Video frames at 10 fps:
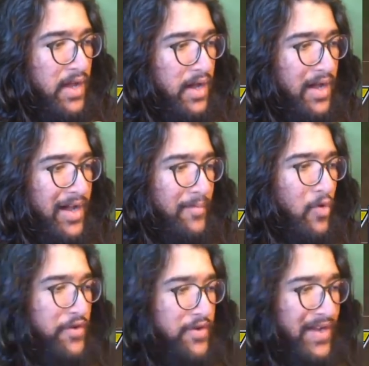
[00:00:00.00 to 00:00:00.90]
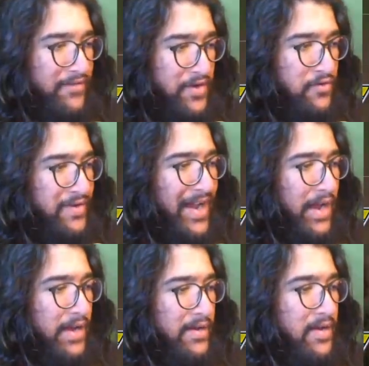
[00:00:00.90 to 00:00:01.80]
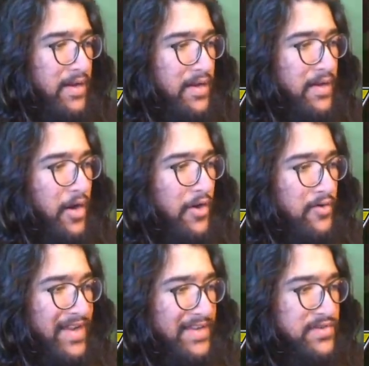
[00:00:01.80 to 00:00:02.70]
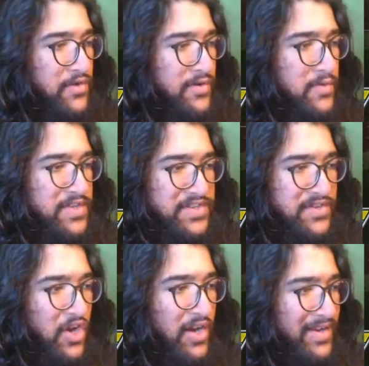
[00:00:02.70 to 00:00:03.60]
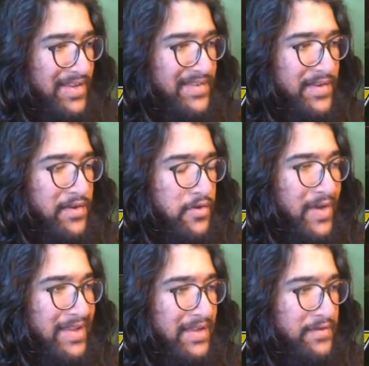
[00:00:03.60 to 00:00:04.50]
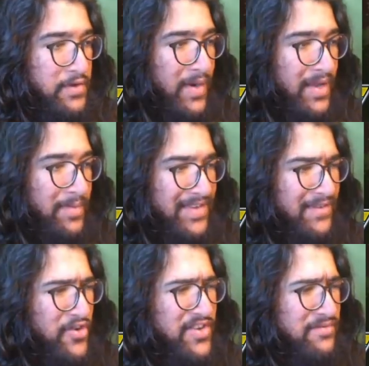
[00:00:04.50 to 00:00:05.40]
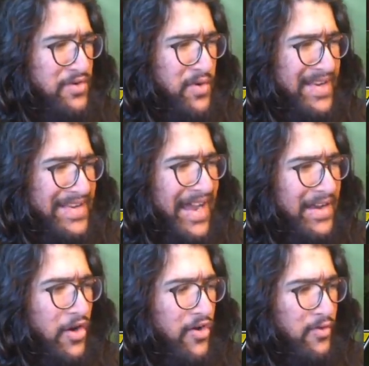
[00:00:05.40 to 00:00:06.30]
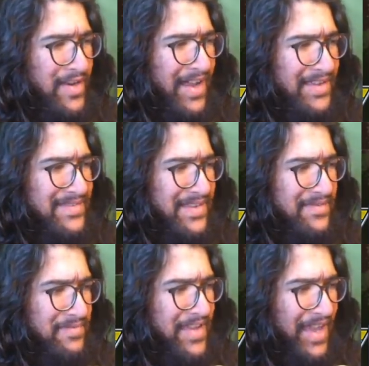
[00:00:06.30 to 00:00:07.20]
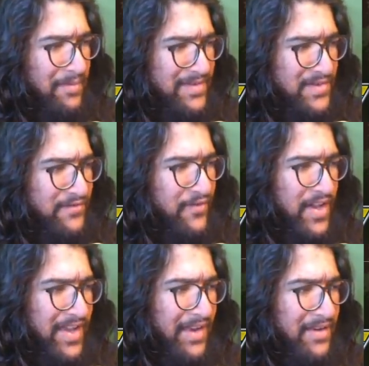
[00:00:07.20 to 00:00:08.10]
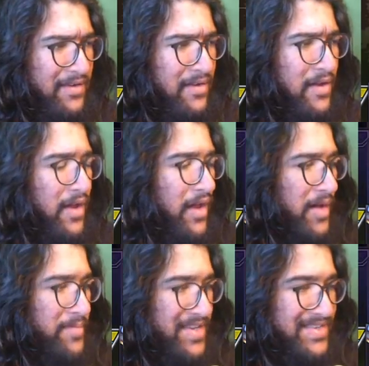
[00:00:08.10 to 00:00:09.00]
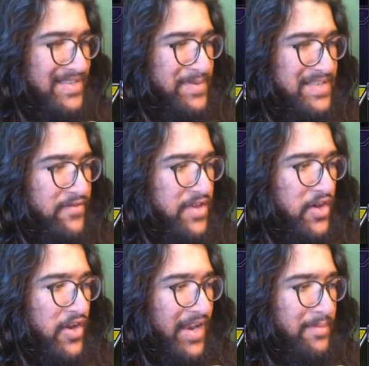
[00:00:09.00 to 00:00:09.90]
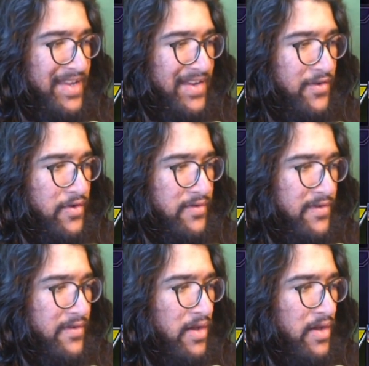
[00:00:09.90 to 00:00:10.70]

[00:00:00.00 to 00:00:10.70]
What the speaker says: Or you have to do 9 auto attacks total, which is not easy to do at level 20, because if you're doing 9 auto attacks, then the game is just fucking ended, because it's specifically on enemy heroes,